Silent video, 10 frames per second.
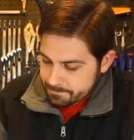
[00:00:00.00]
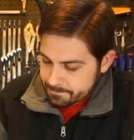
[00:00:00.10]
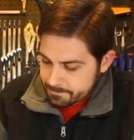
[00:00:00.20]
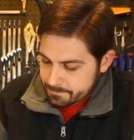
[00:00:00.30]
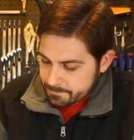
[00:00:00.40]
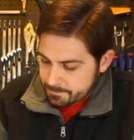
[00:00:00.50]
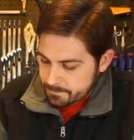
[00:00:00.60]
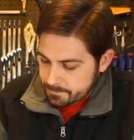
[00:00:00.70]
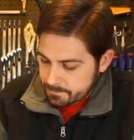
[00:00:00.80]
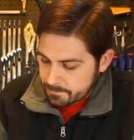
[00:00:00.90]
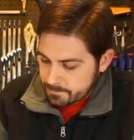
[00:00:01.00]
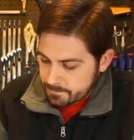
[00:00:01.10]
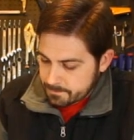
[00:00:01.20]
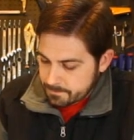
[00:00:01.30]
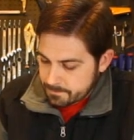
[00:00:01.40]

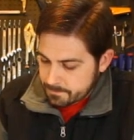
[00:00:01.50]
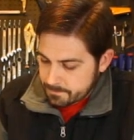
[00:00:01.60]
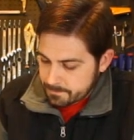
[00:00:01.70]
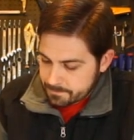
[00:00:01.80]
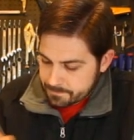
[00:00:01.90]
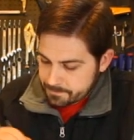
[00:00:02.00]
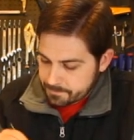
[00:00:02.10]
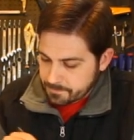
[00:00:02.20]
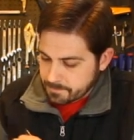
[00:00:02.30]
No one is speaking in this clip.